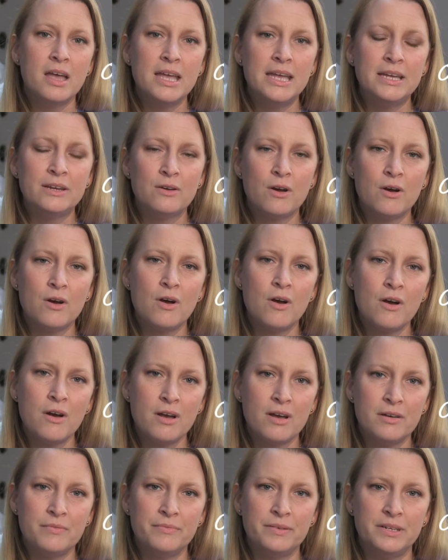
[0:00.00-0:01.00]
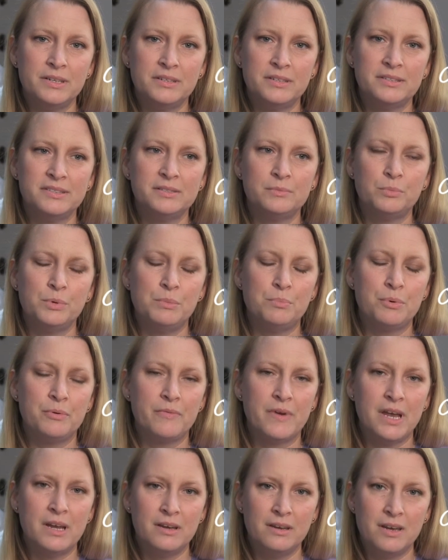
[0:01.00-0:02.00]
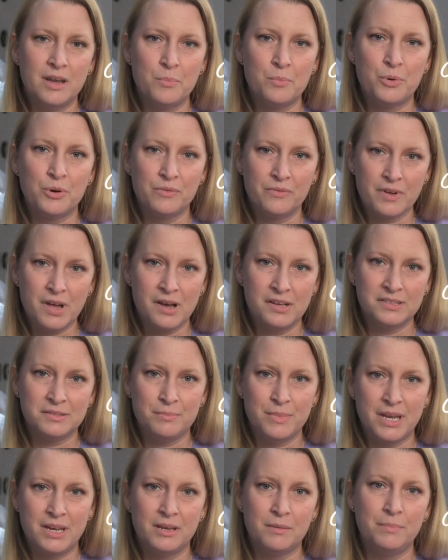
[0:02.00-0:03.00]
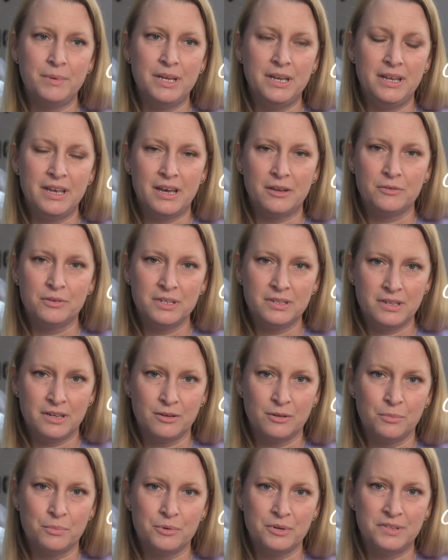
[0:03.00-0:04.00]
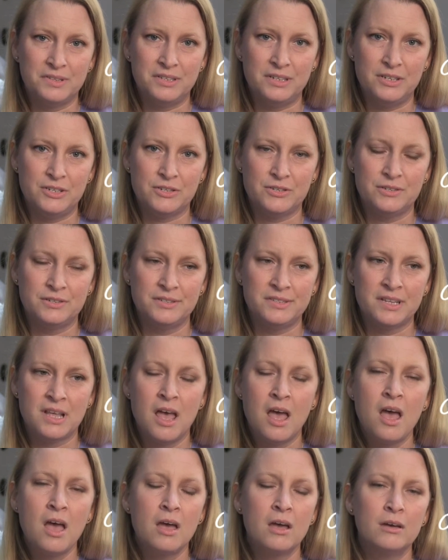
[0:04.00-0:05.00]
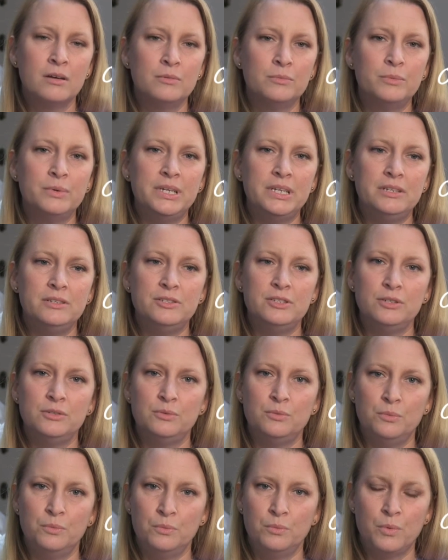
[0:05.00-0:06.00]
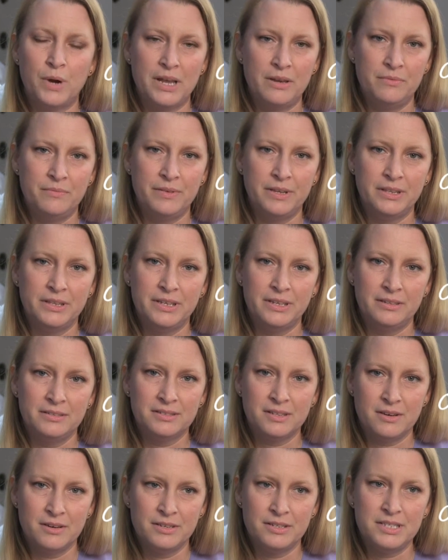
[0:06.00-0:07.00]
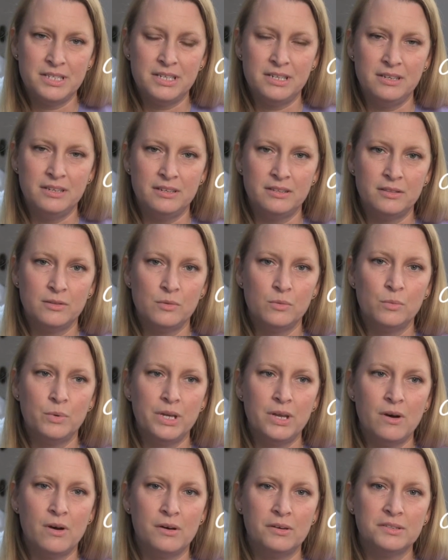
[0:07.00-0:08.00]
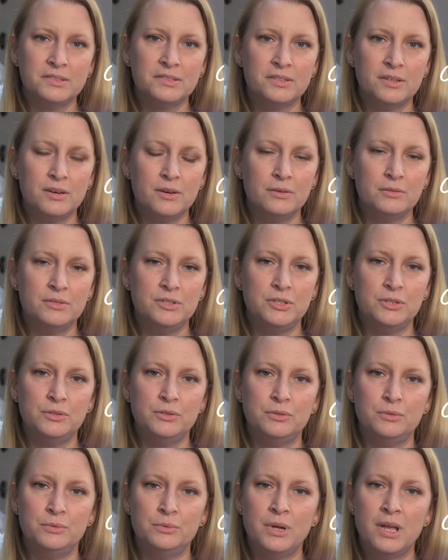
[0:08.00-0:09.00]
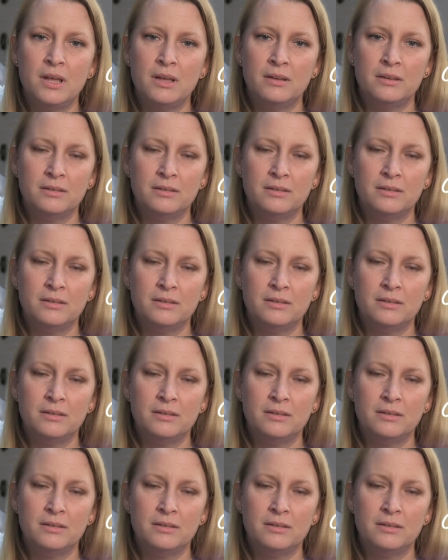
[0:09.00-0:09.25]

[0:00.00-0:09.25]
In our, our office, we provide a number of cosmetic pediatric dental procedures. We do white fillings on teeth. We also do